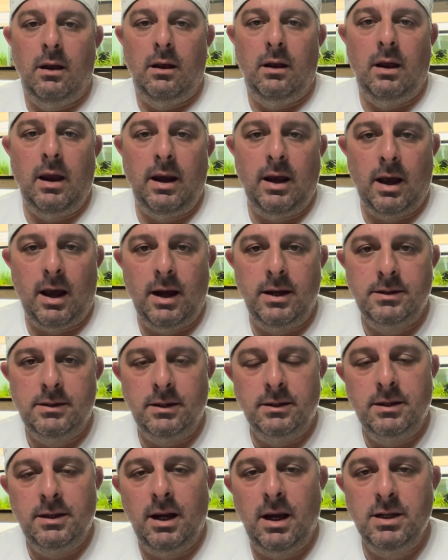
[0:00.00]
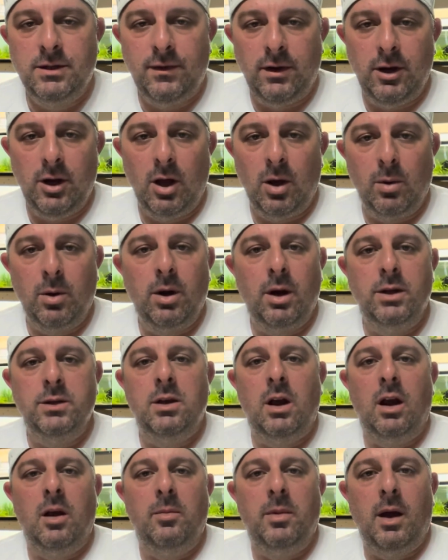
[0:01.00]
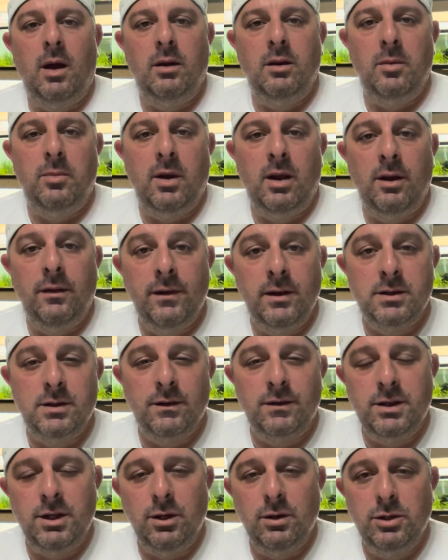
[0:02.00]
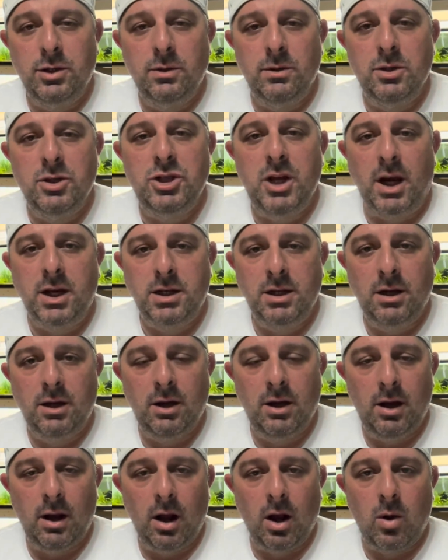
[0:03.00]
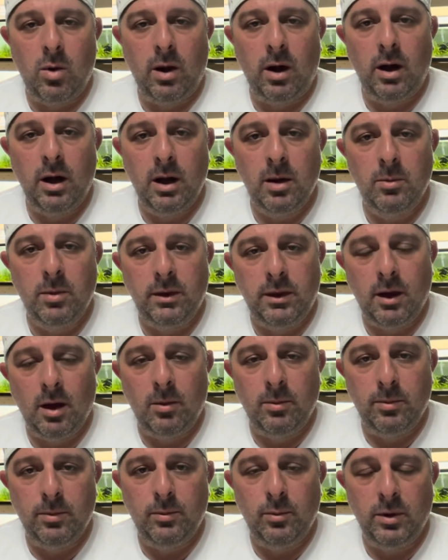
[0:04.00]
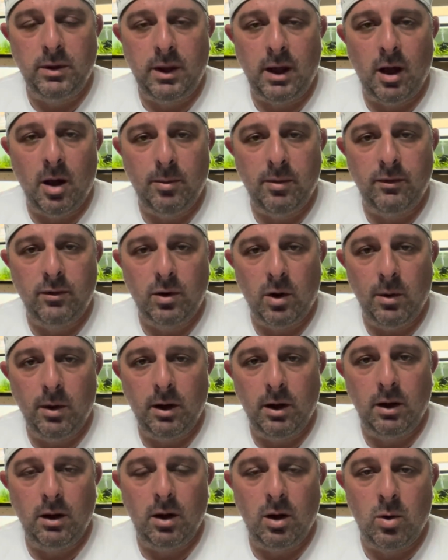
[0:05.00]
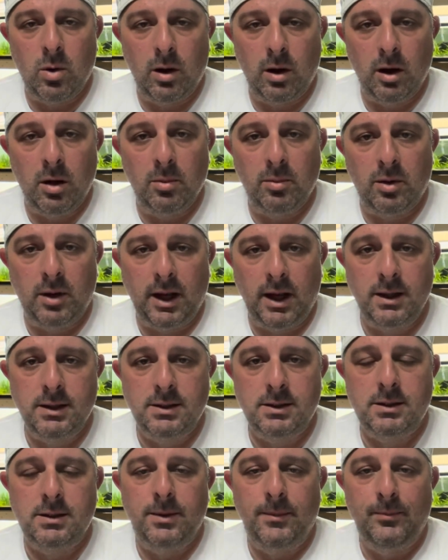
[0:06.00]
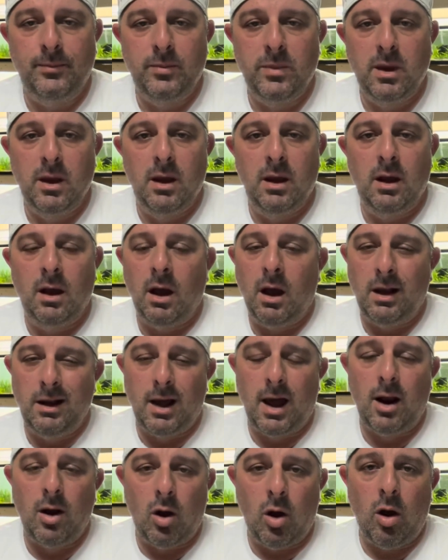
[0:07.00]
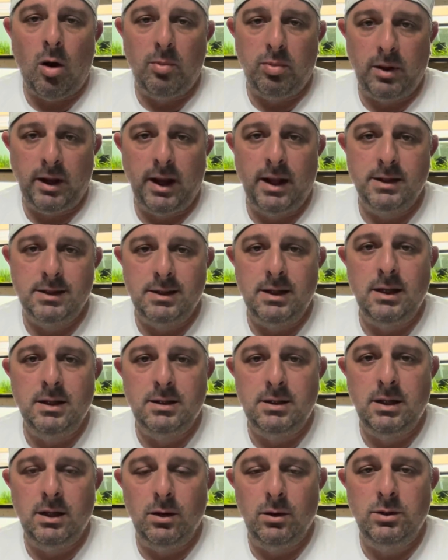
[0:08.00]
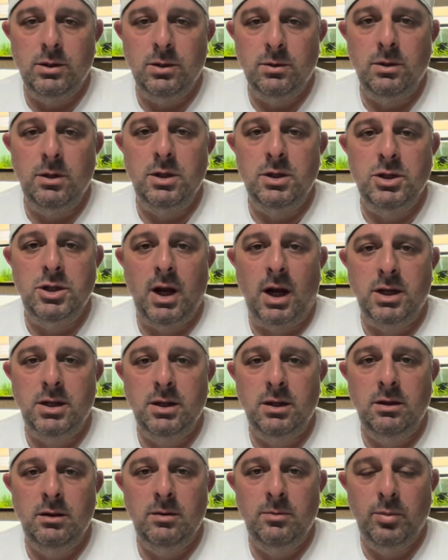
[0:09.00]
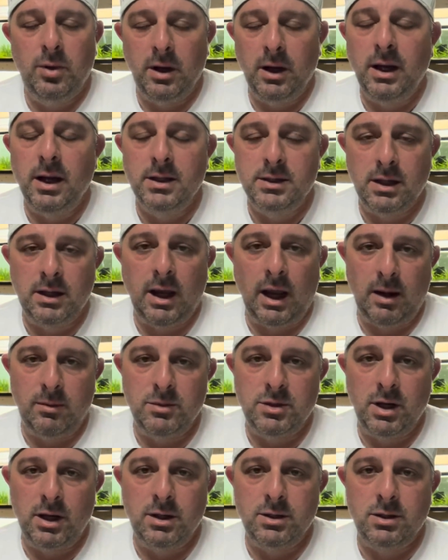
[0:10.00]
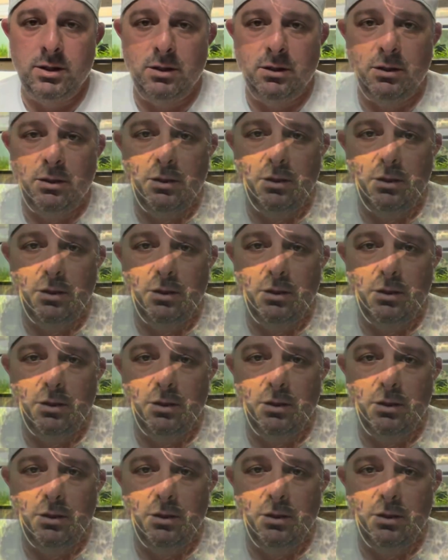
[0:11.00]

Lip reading: Hey guys, in today's video we're going to talk about the benefits of CO2 injection in an aquarium with the help of growing aquarium plants. Not all plants need CO2 injection, but it is a game changer.